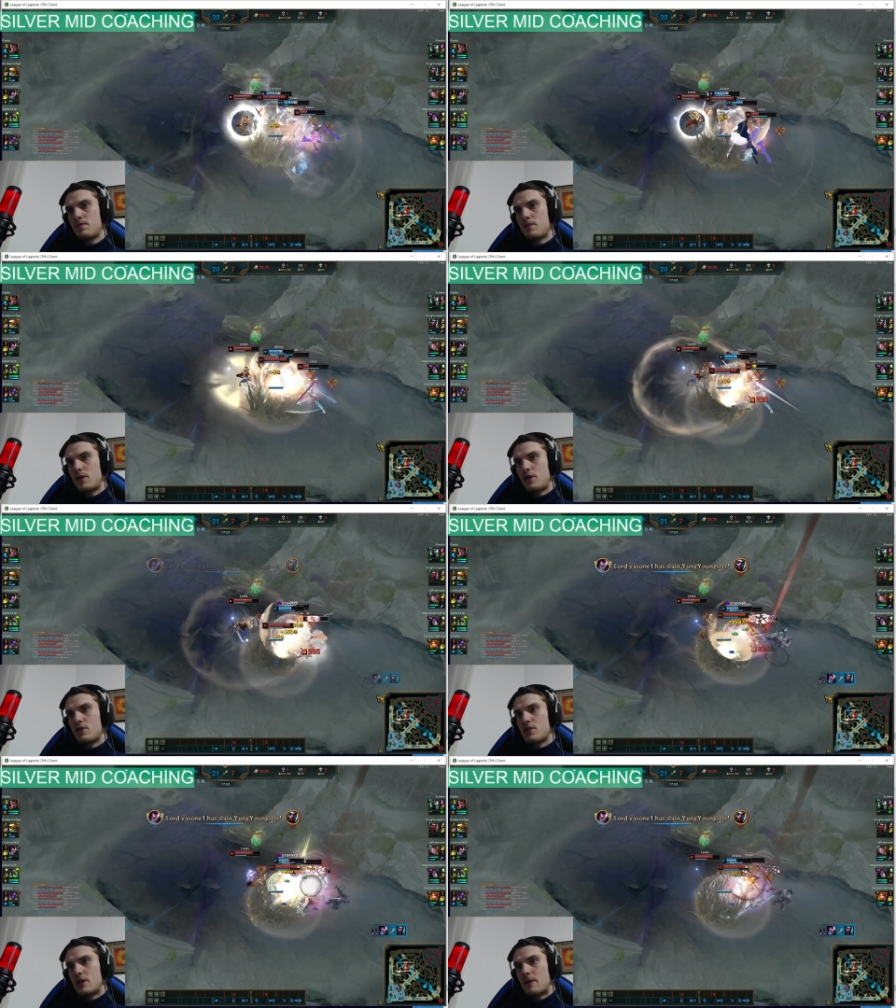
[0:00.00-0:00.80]
And you
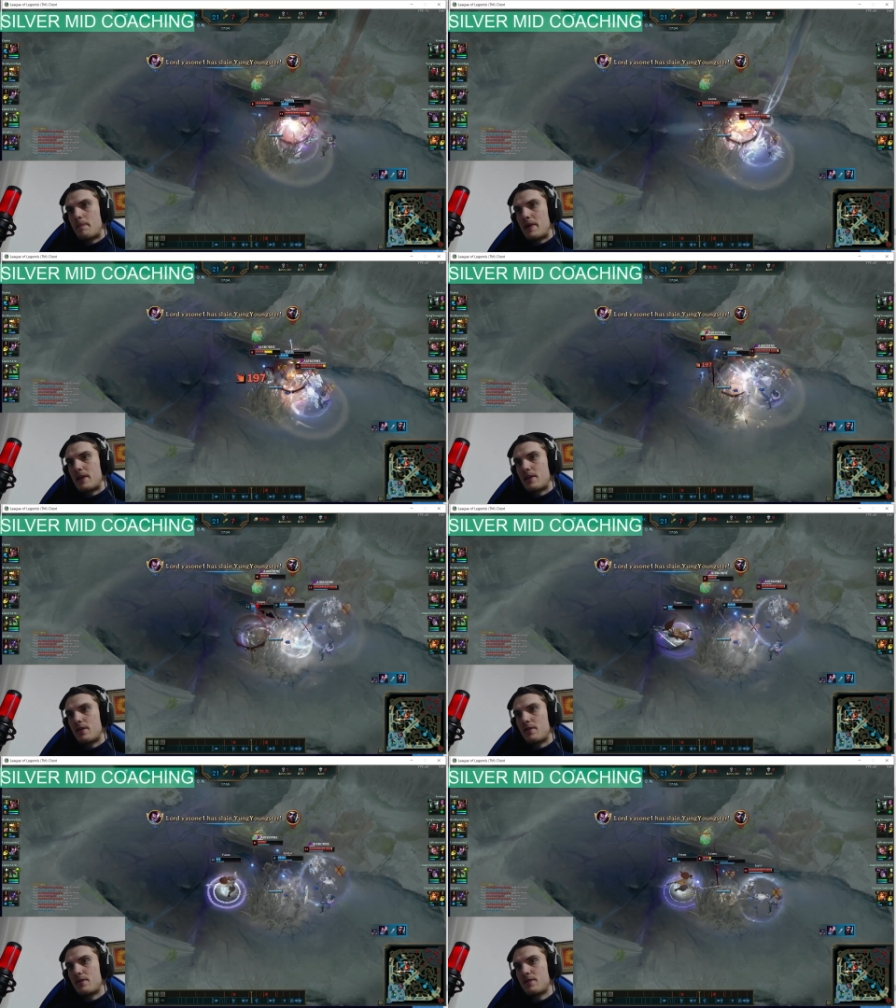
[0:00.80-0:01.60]
just get a penta
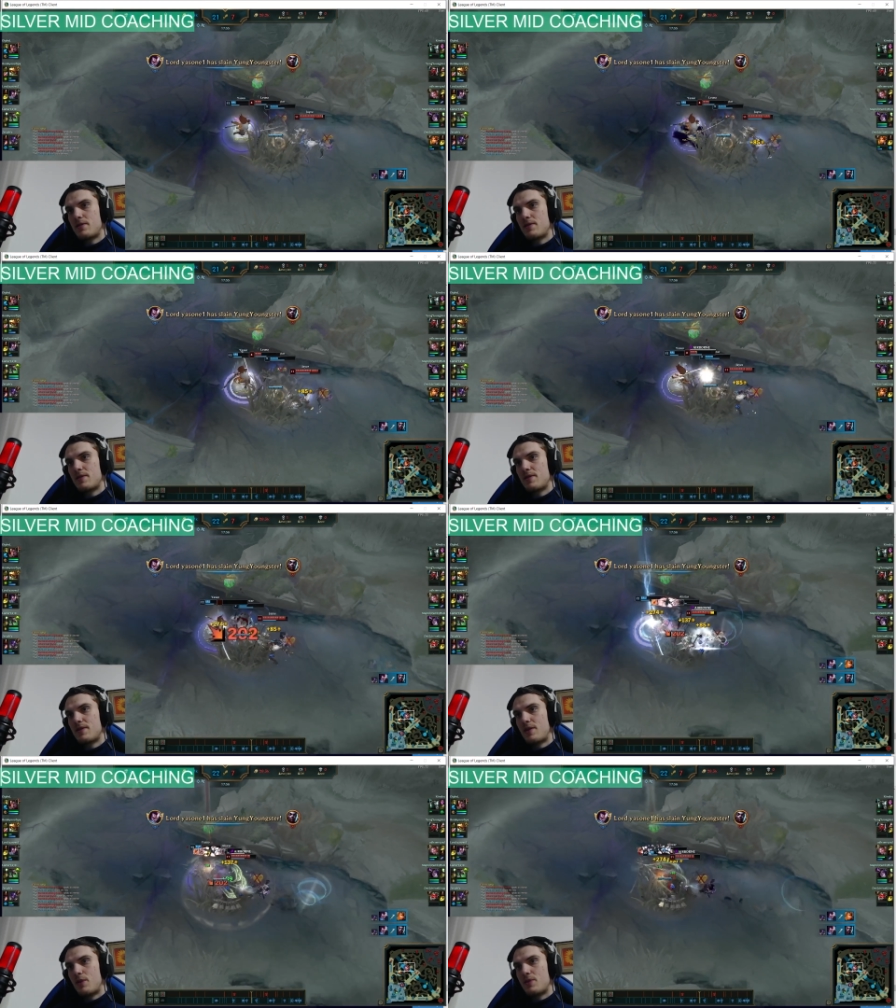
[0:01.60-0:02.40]
here.
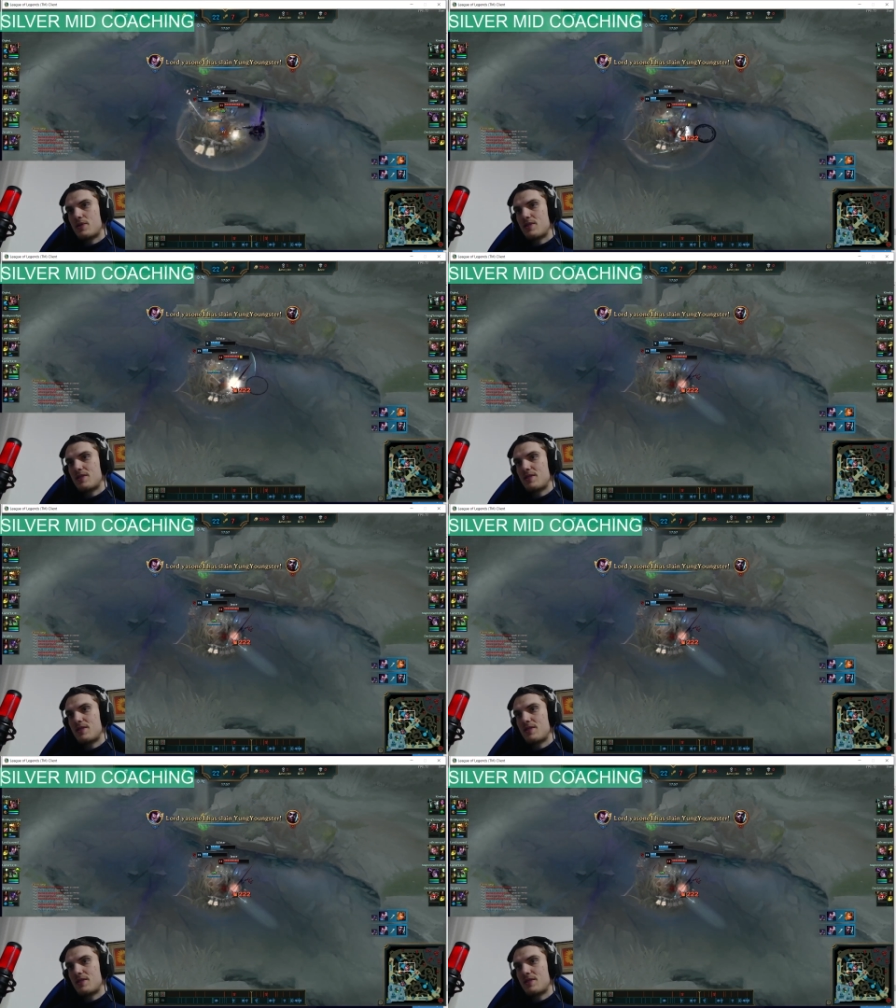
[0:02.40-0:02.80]
Almost.